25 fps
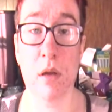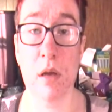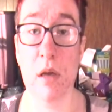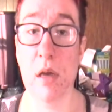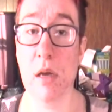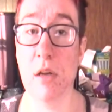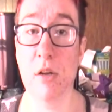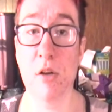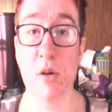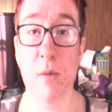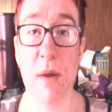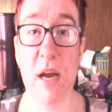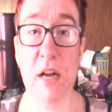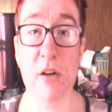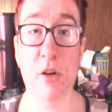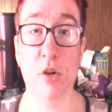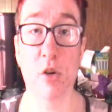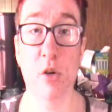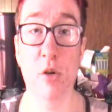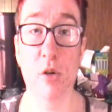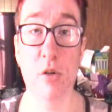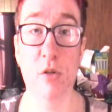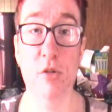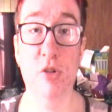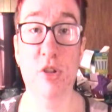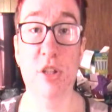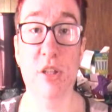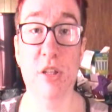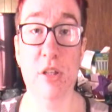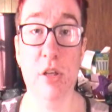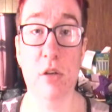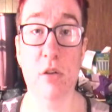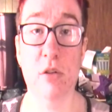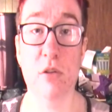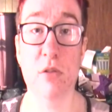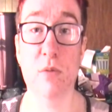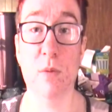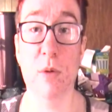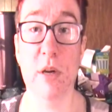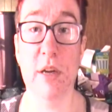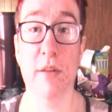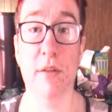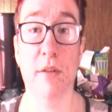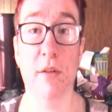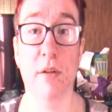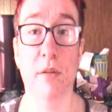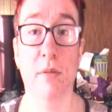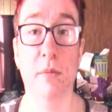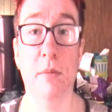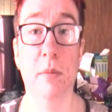and no matter who she goes
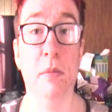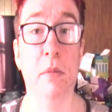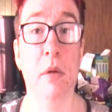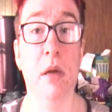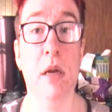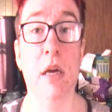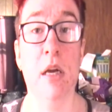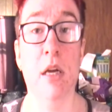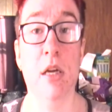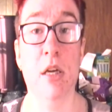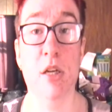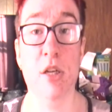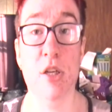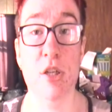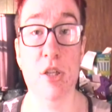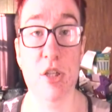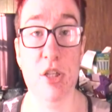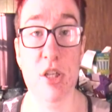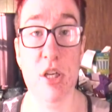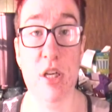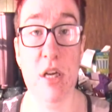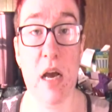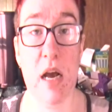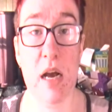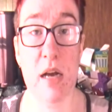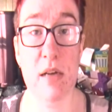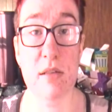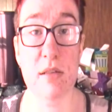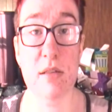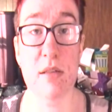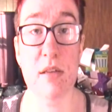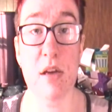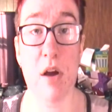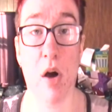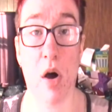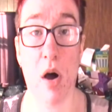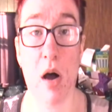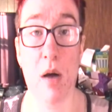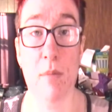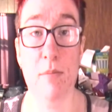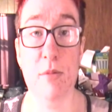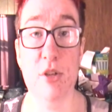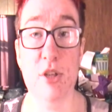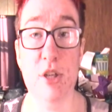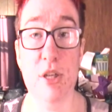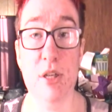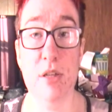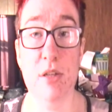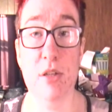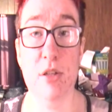with, she has the
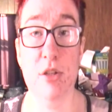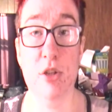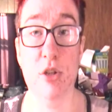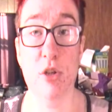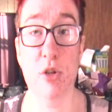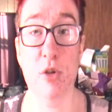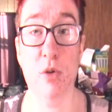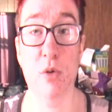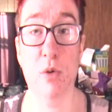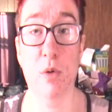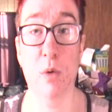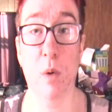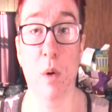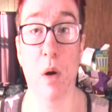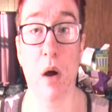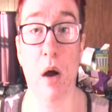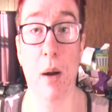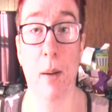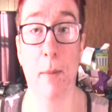option to